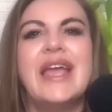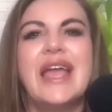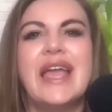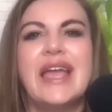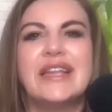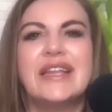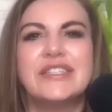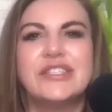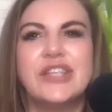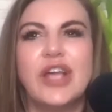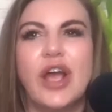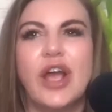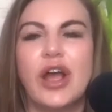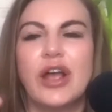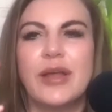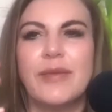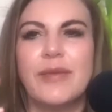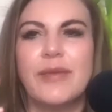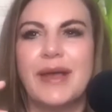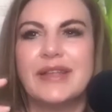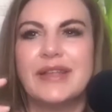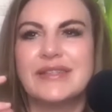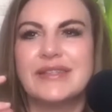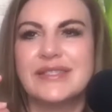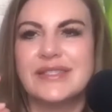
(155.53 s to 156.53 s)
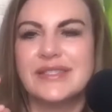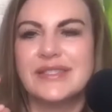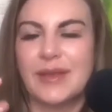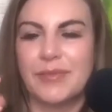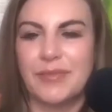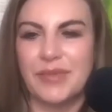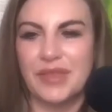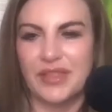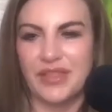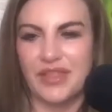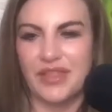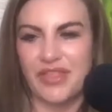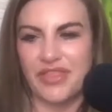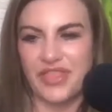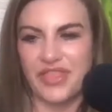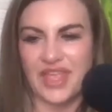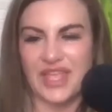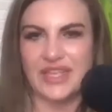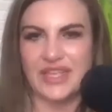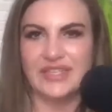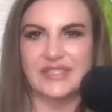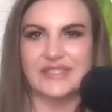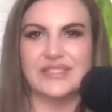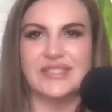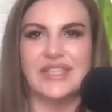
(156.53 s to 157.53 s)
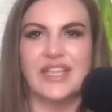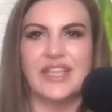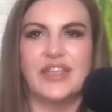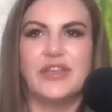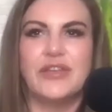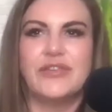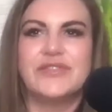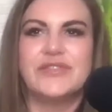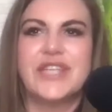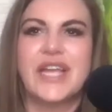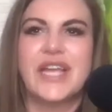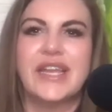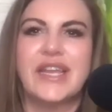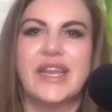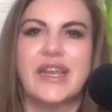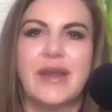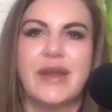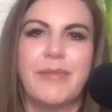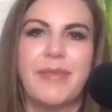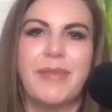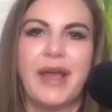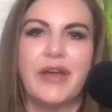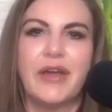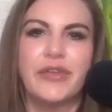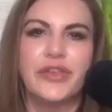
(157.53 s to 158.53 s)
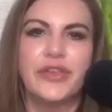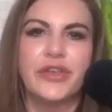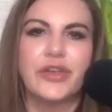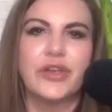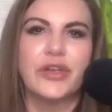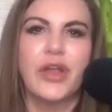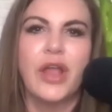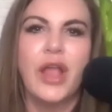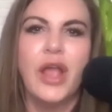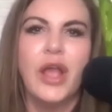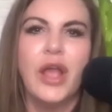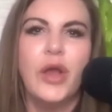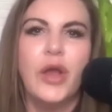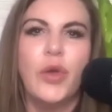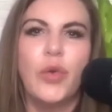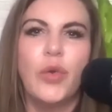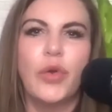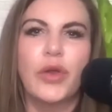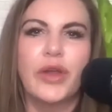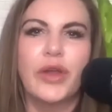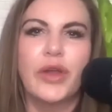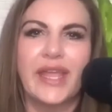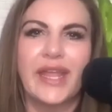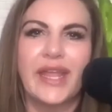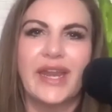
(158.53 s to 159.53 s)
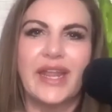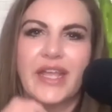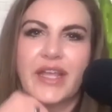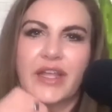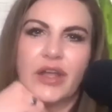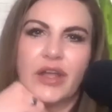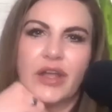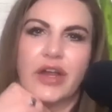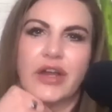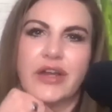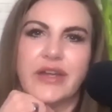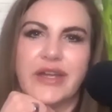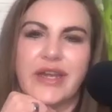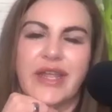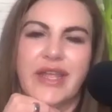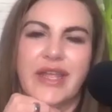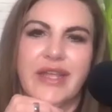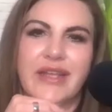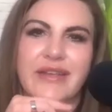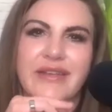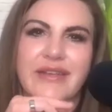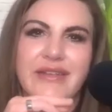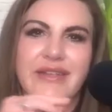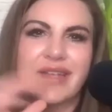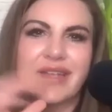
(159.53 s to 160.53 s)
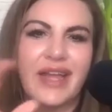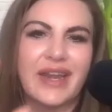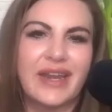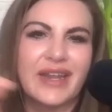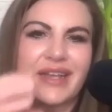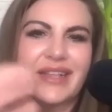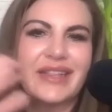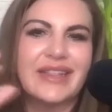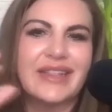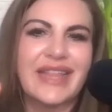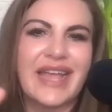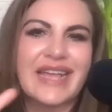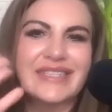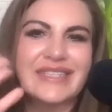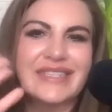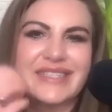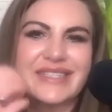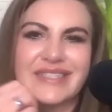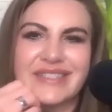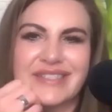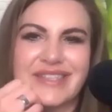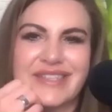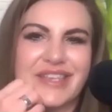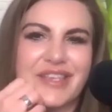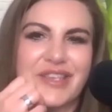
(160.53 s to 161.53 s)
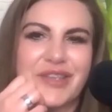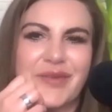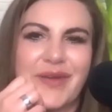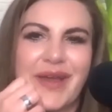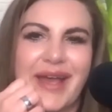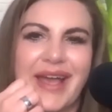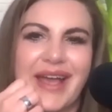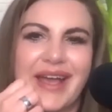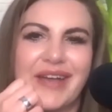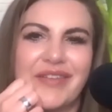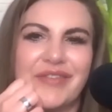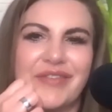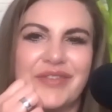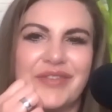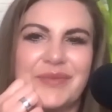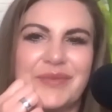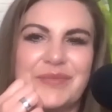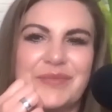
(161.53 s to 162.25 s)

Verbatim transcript: and talk about some of the things that you've done and about your organic gardening kind of classes that you have.